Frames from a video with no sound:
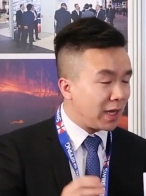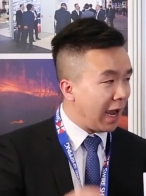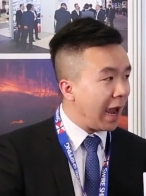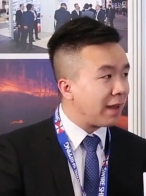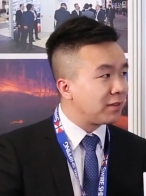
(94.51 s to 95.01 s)

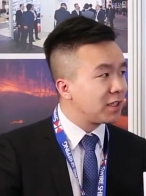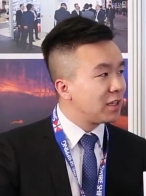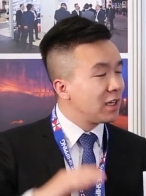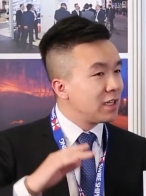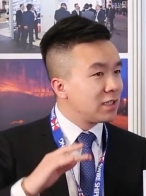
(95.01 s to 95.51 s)
behind
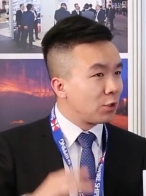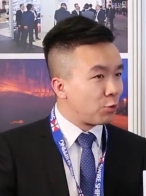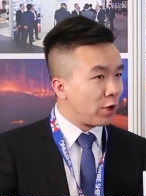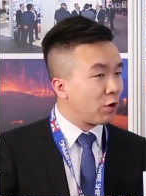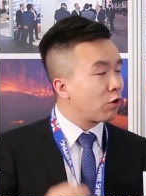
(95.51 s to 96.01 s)
the
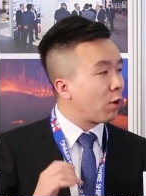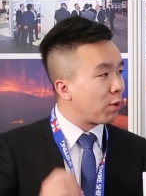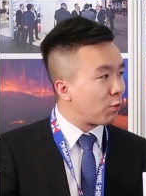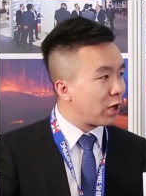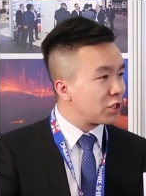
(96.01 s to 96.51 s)
real
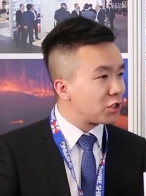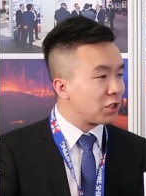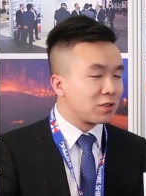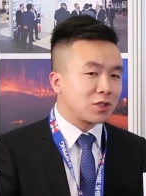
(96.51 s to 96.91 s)
cooperation.